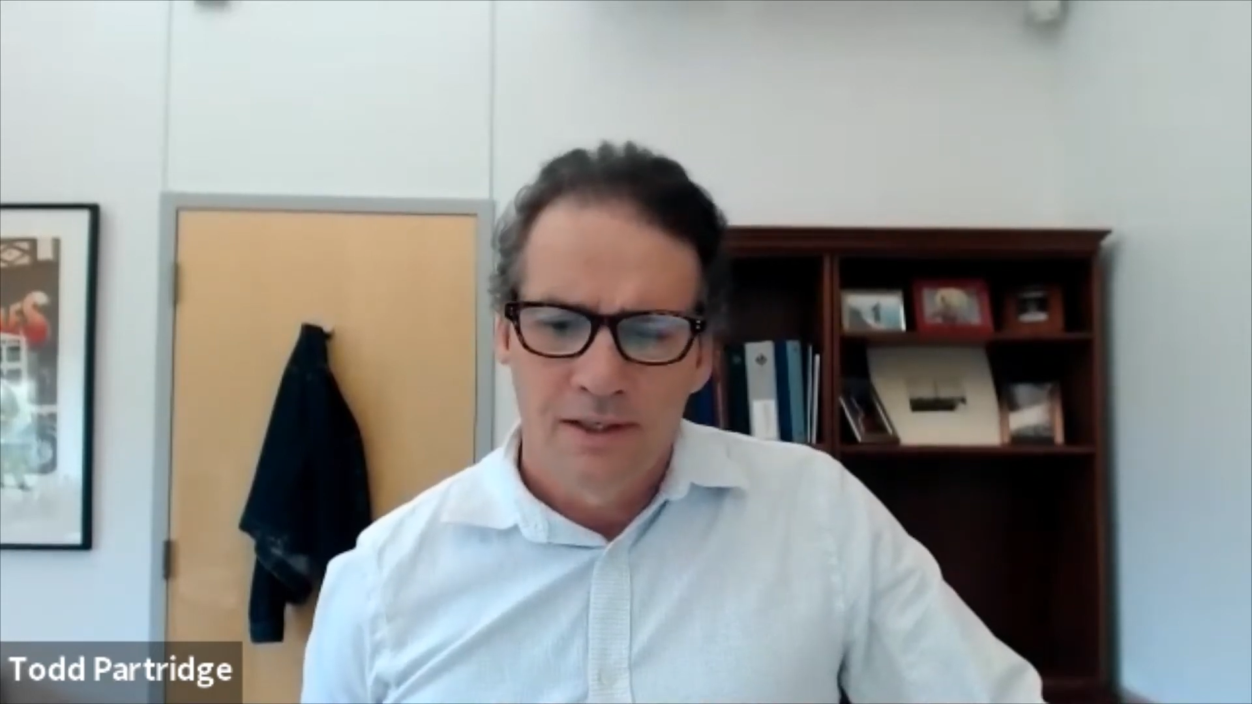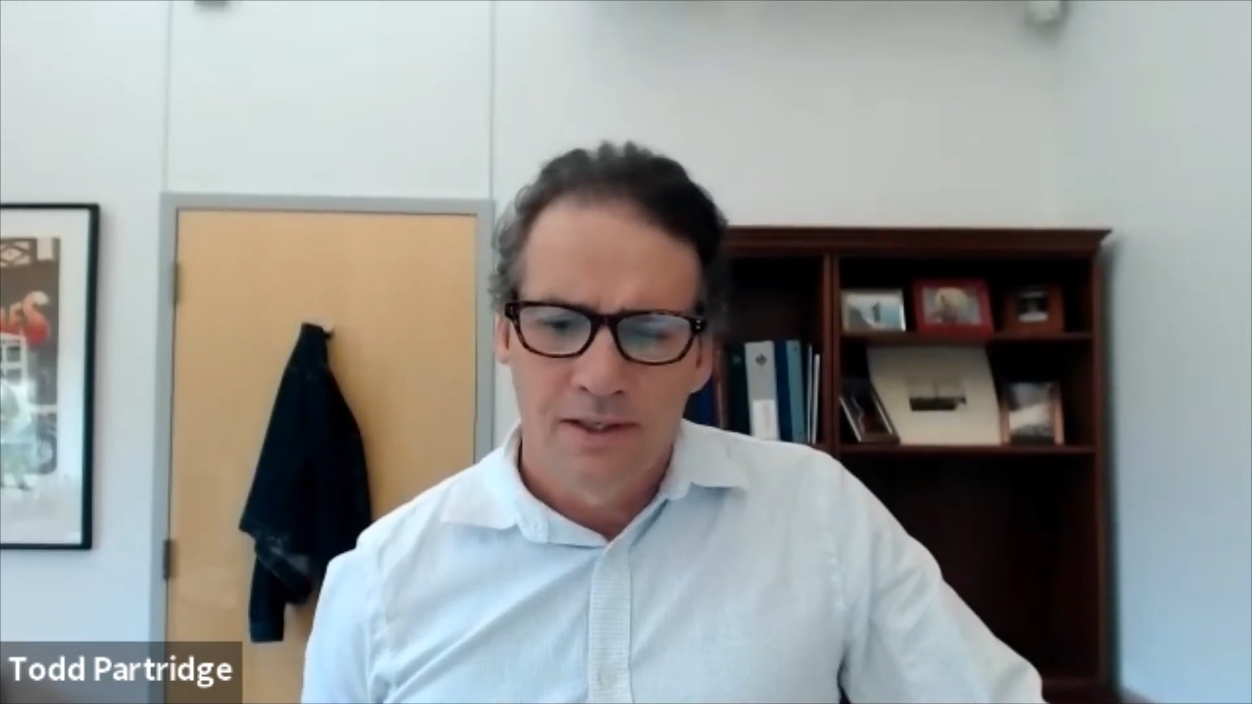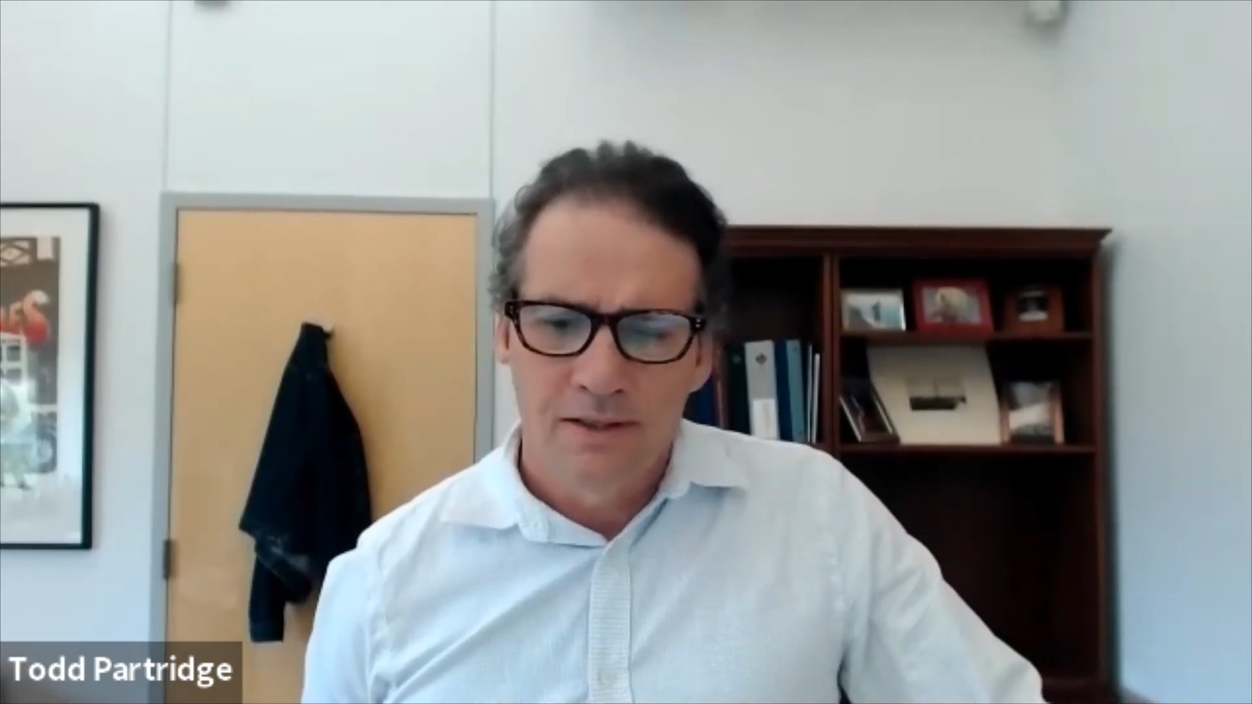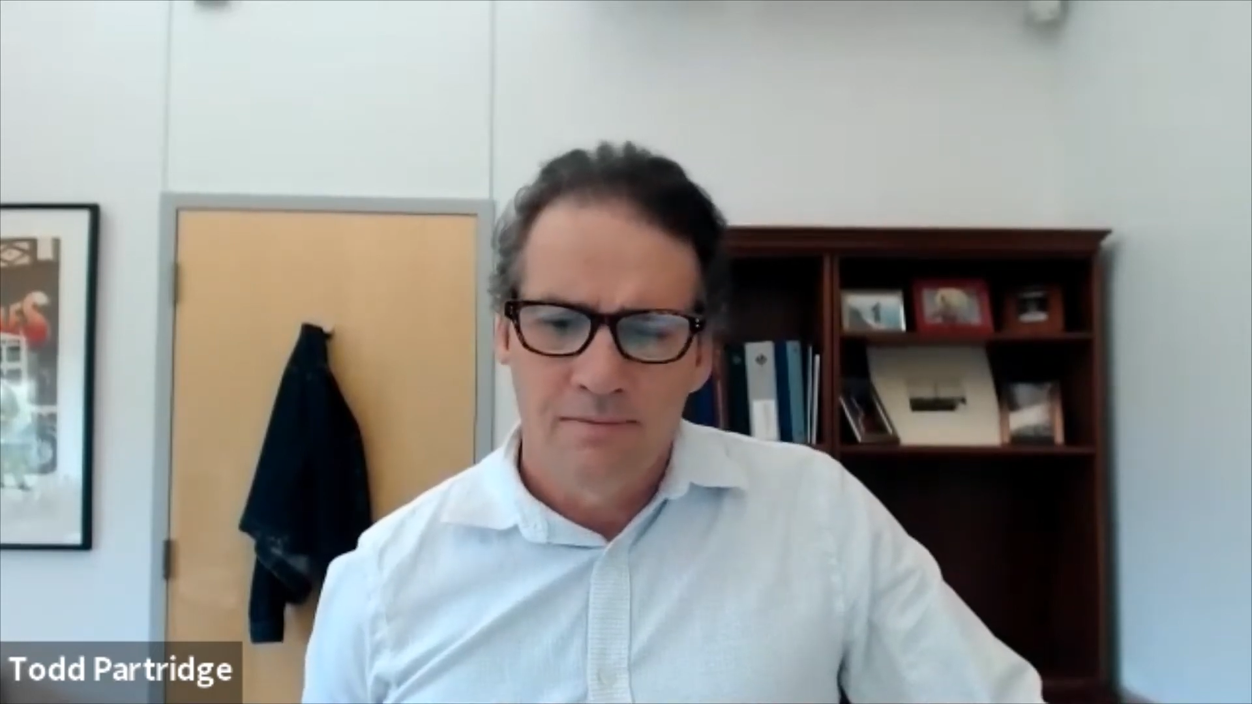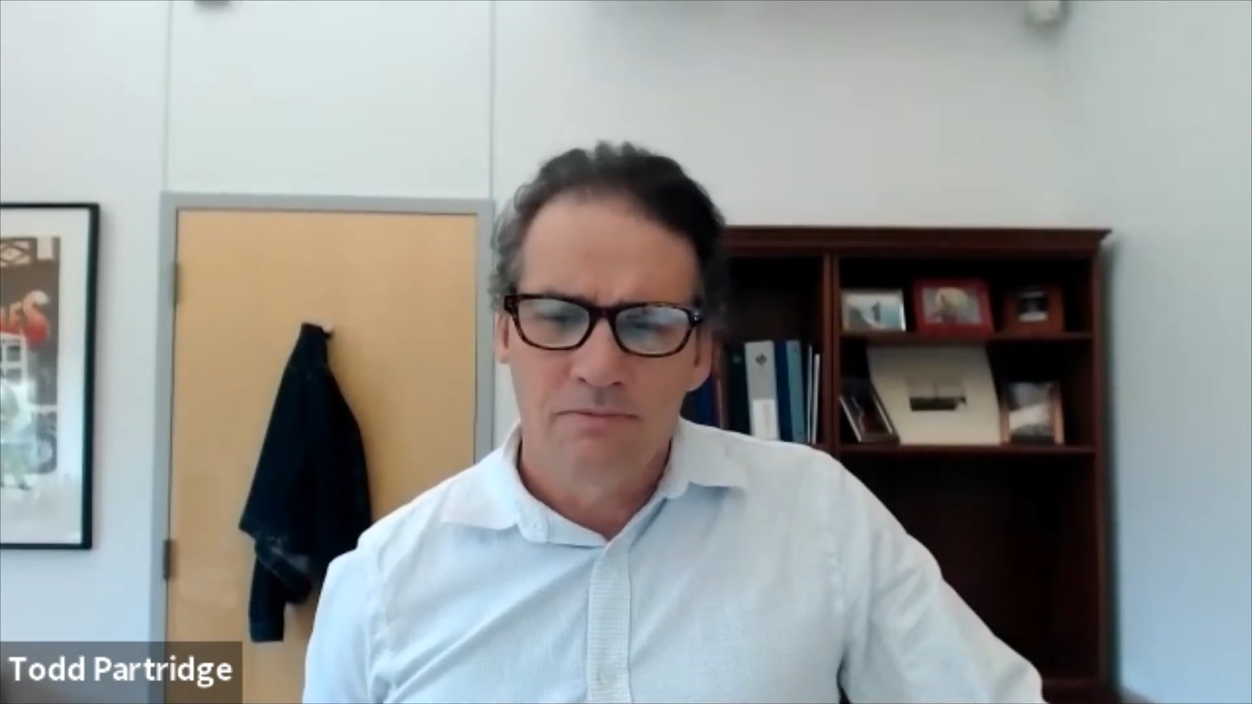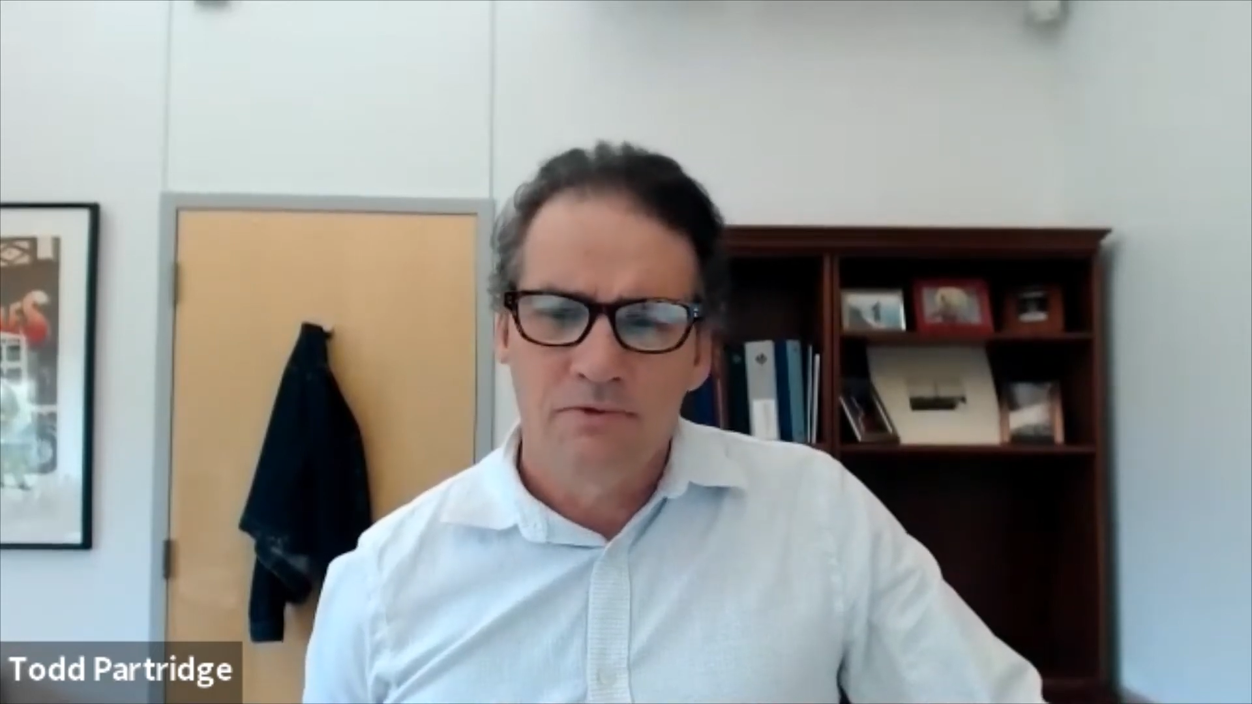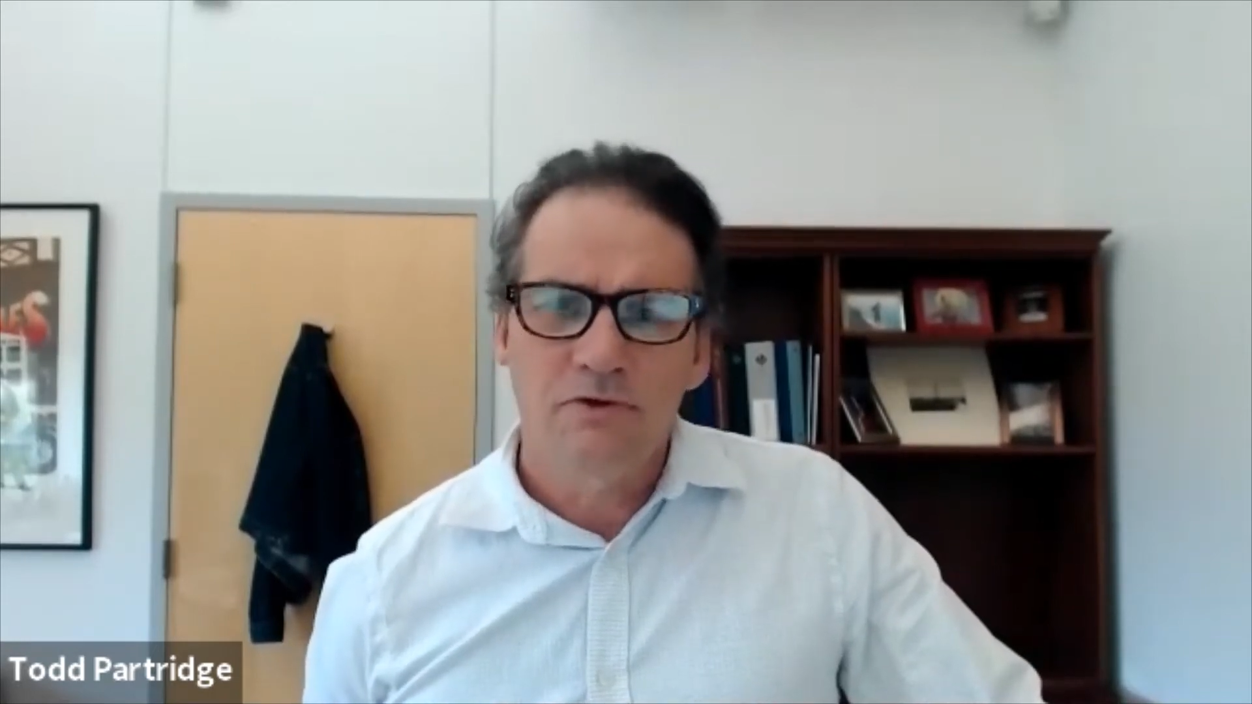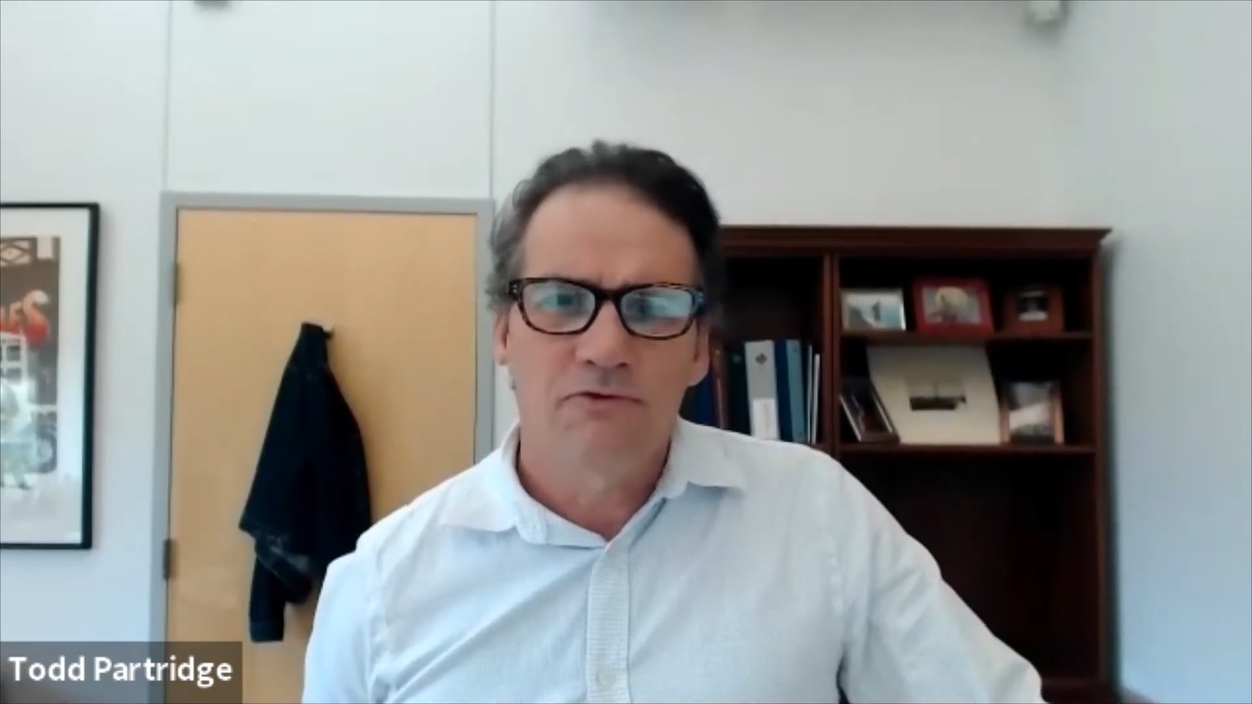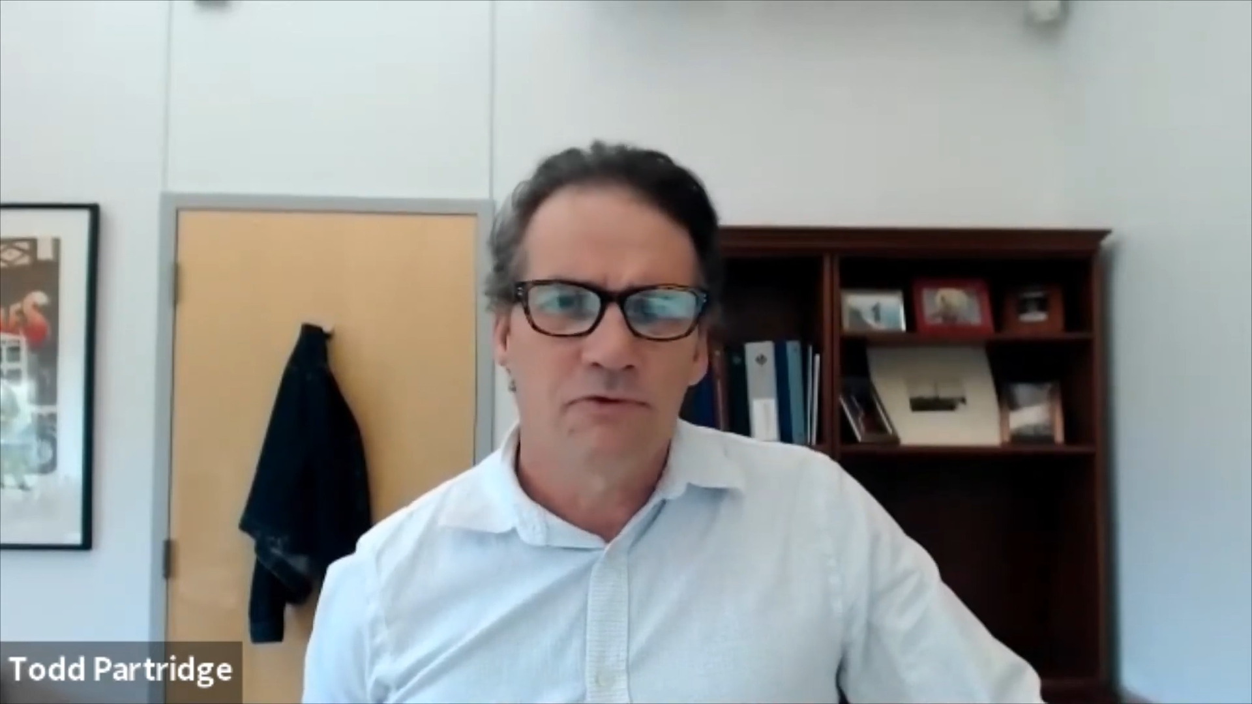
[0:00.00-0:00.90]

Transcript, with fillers: Um, so,